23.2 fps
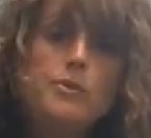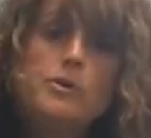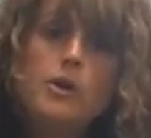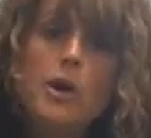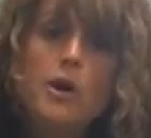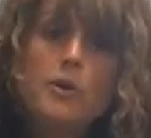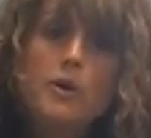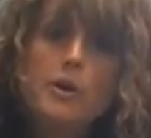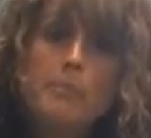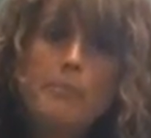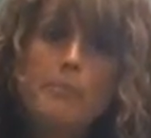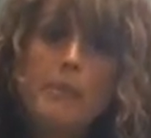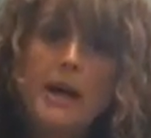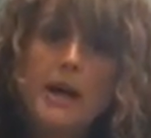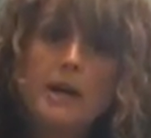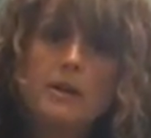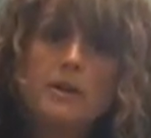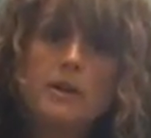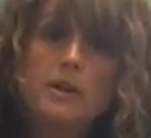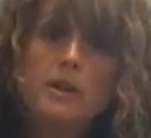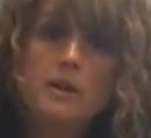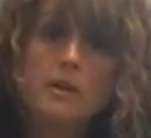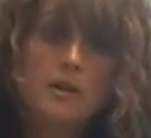you go to
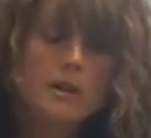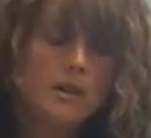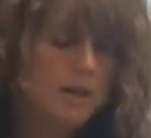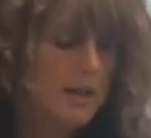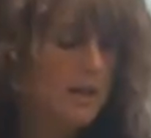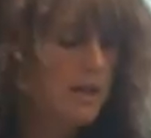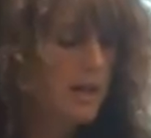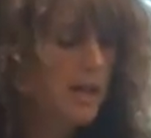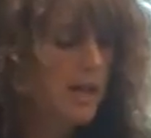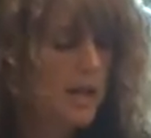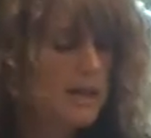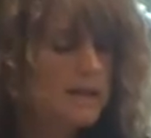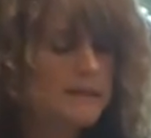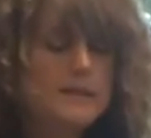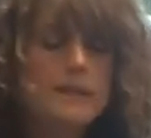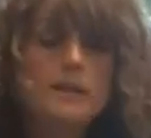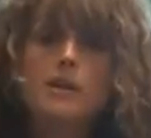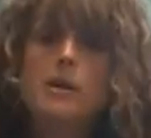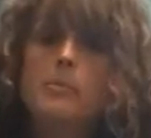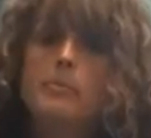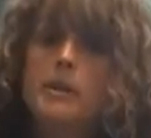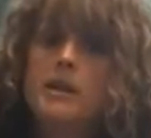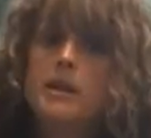buckle, a
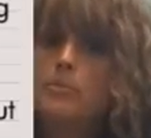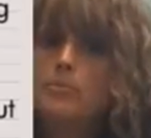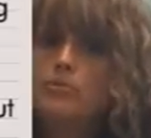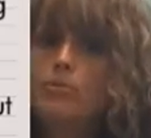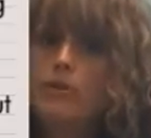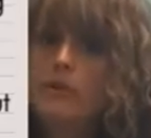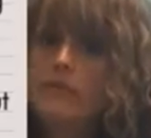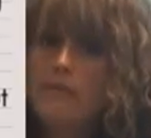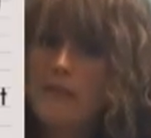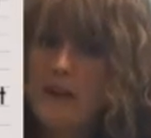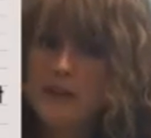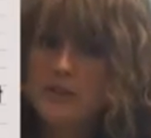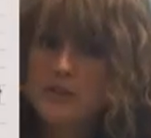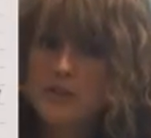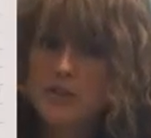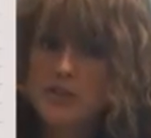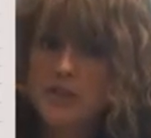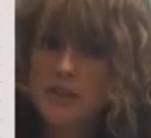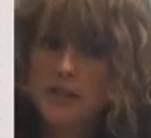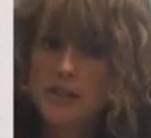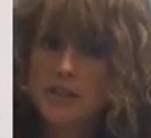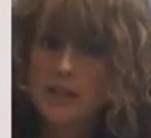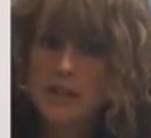little bit of
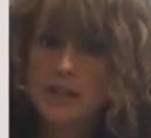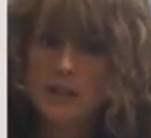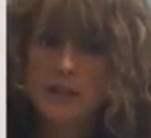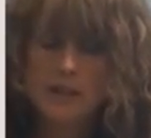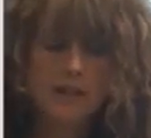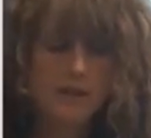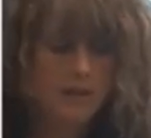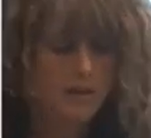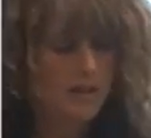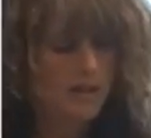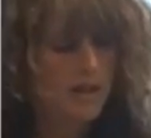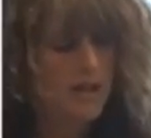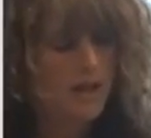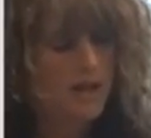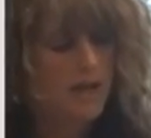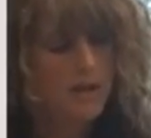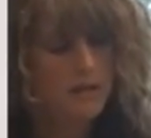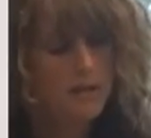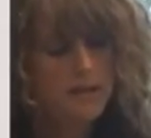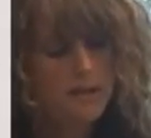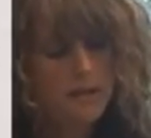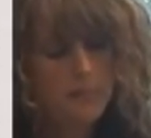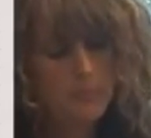prevention here.
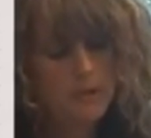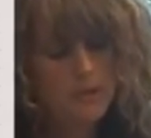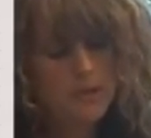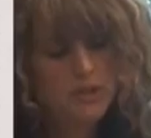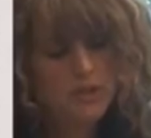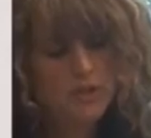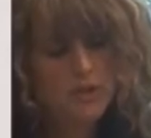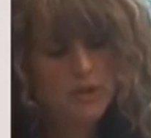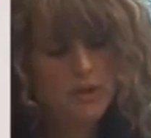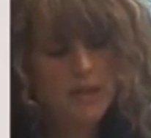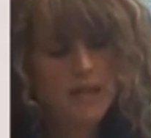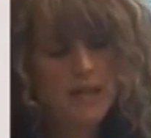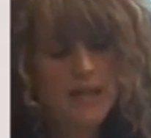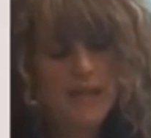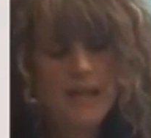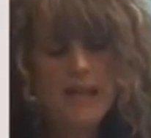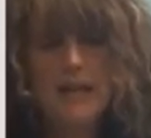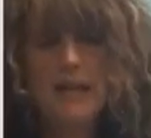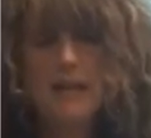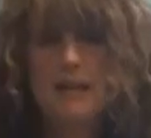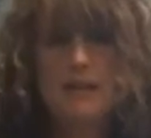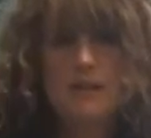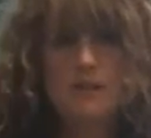Put your
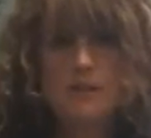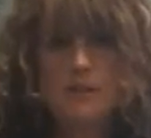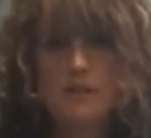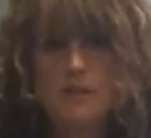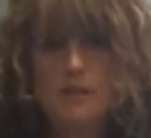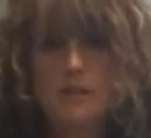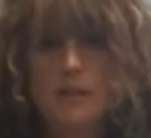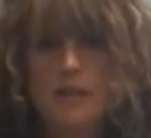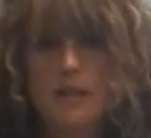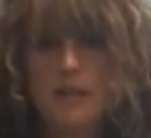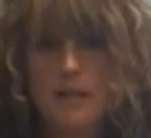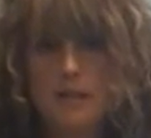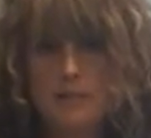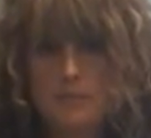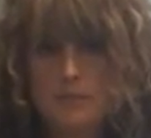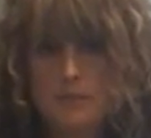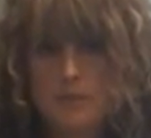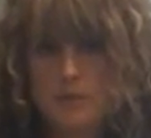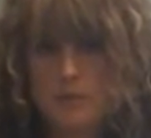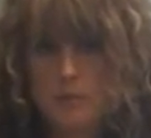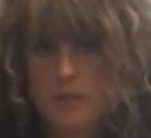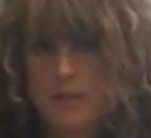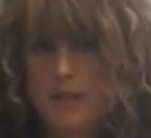hand in
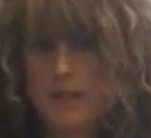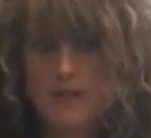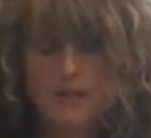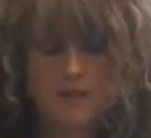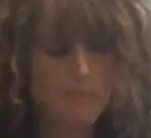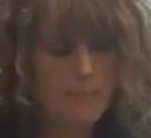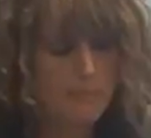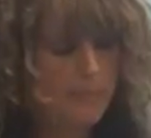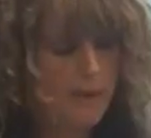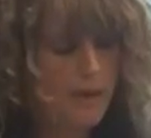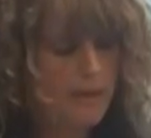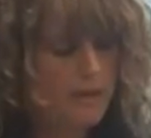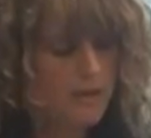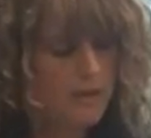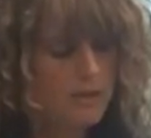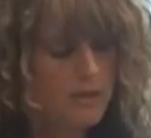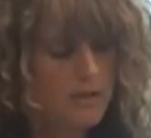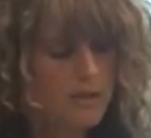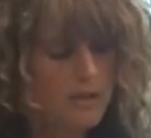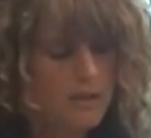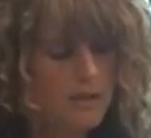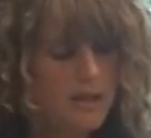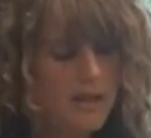between the
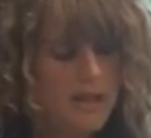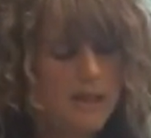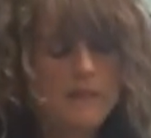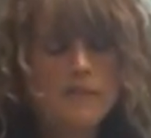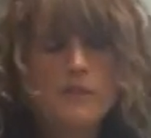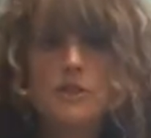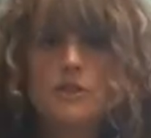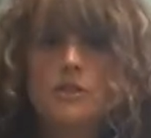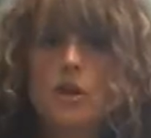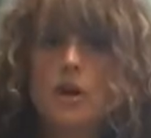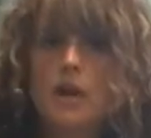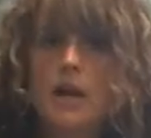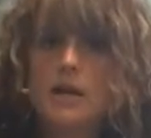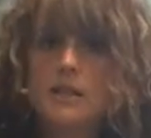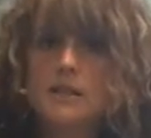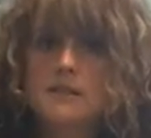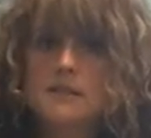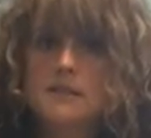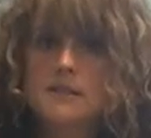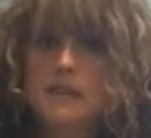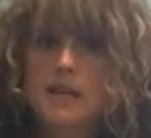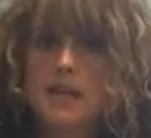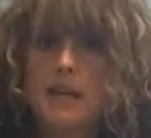buckle and the
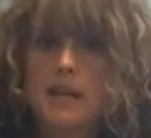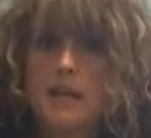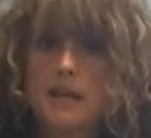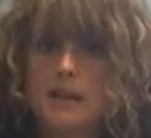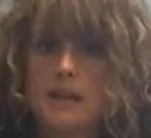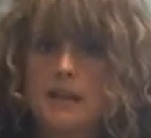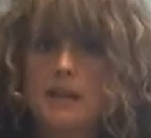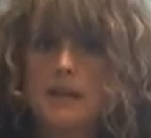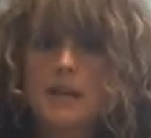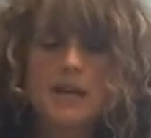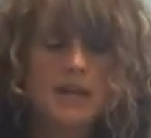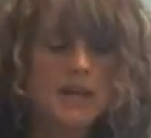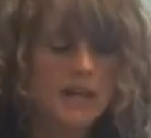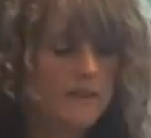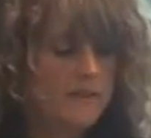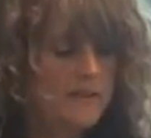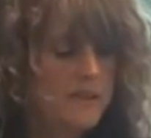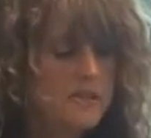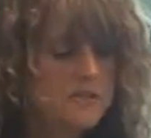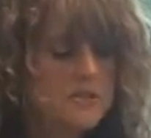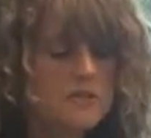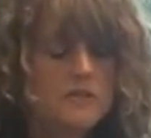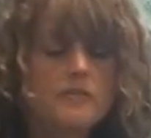dog's skin.
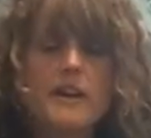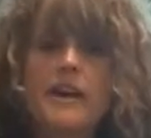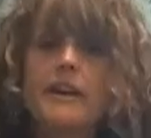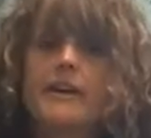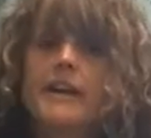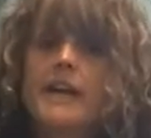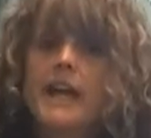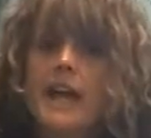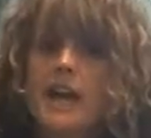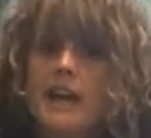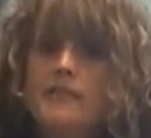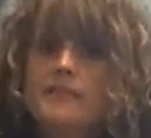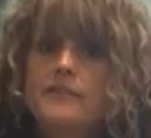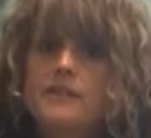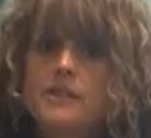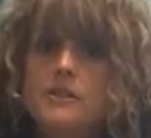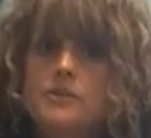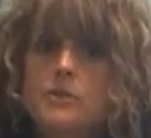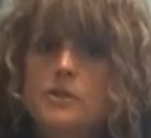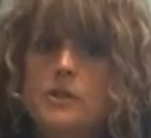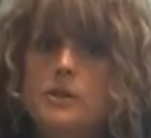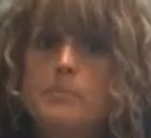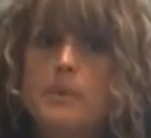These are very
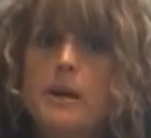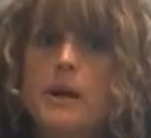heavy-duty